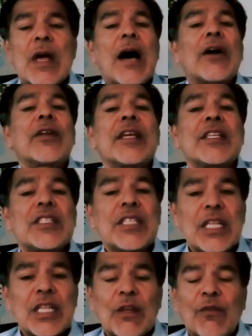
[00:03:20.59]
How do they
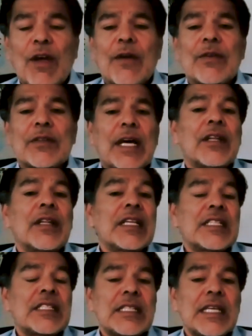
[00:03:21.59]
see this virus? How do
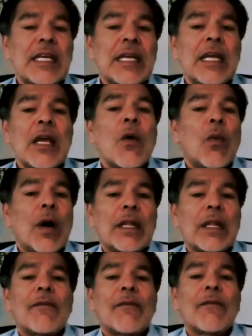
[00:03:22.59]
they see
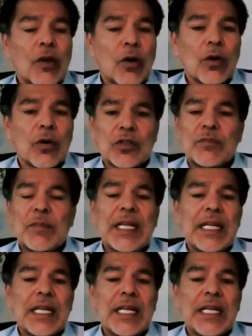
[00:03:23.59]
what the locals,
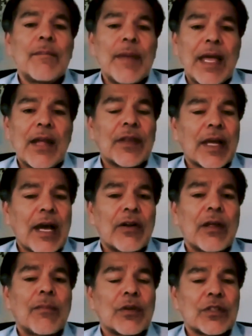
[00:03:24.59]
meaning the mayor and the county
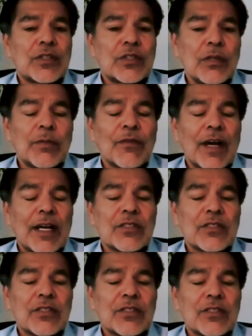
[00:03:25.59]
board of
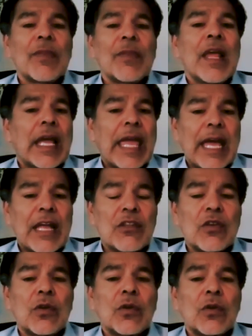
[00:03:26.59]
supervisors, can
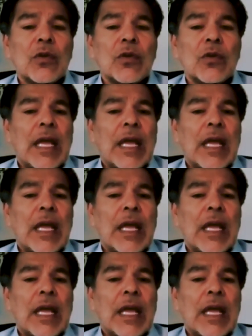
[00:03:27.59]
do?